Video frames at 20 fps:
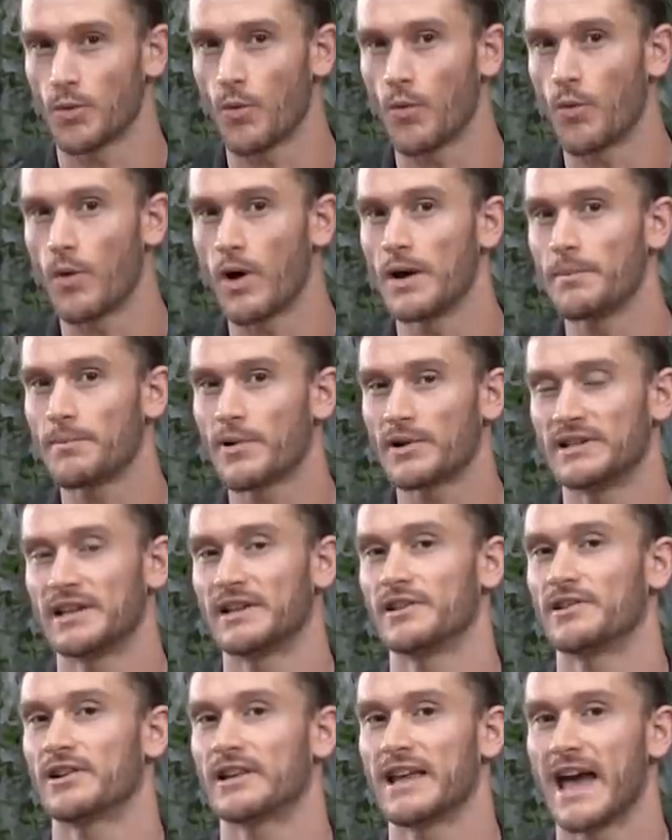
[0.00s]
one
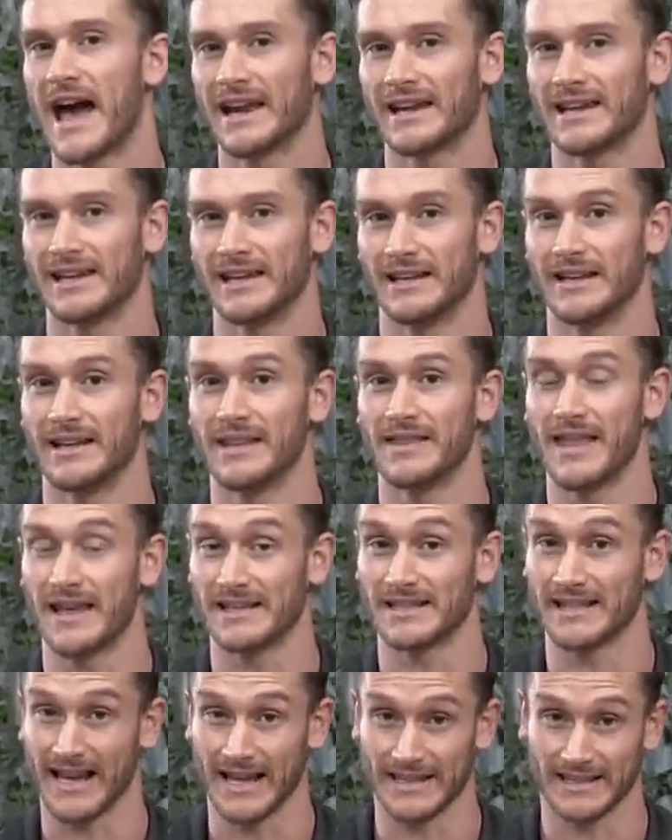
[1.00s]
particular catechin
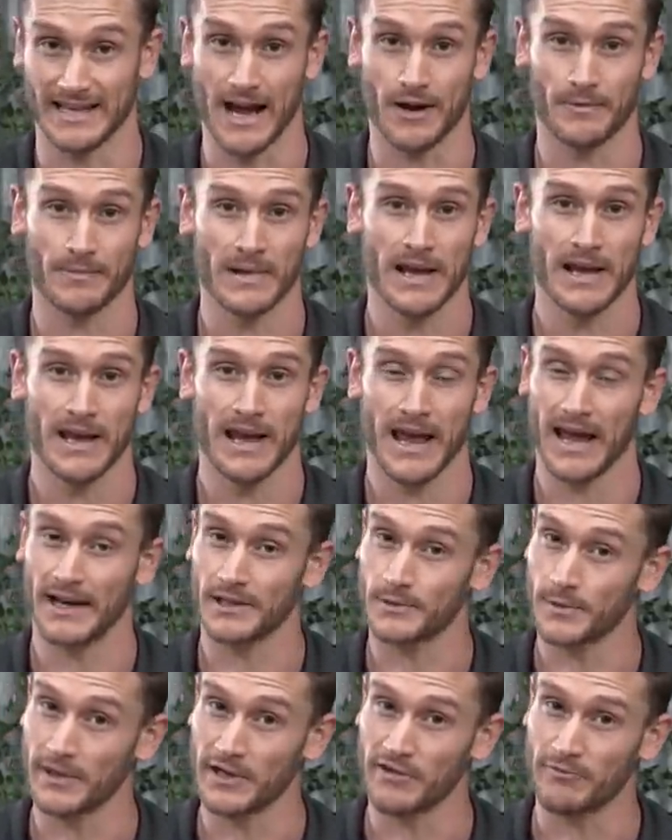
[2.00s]
that stands out, and
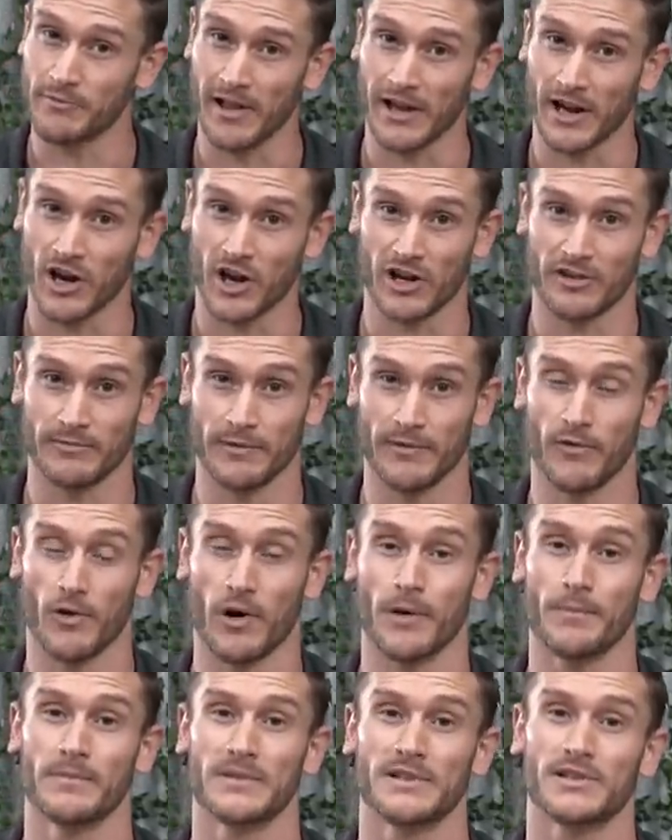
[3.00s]
it's one that you've probably heard of before.